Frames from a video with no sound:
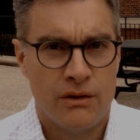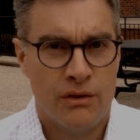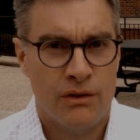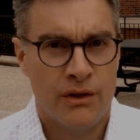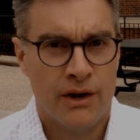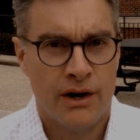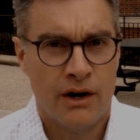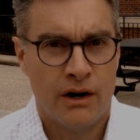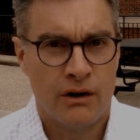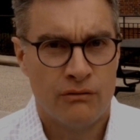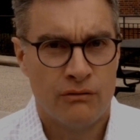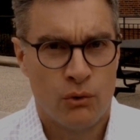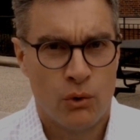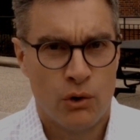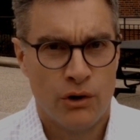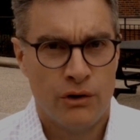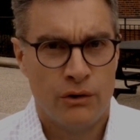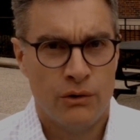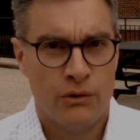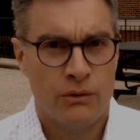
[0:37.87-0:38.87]
there for
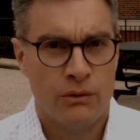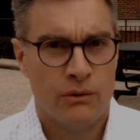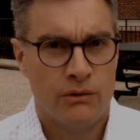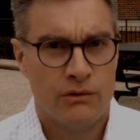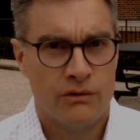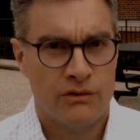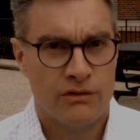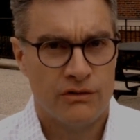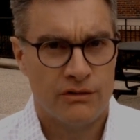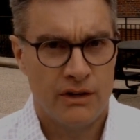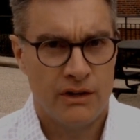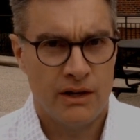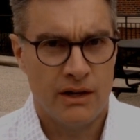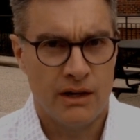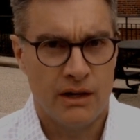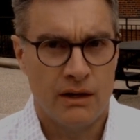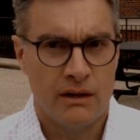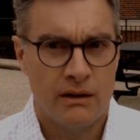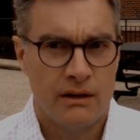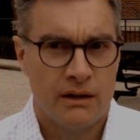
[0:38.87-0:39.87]
you to
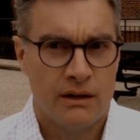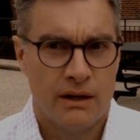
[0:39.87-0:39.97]
see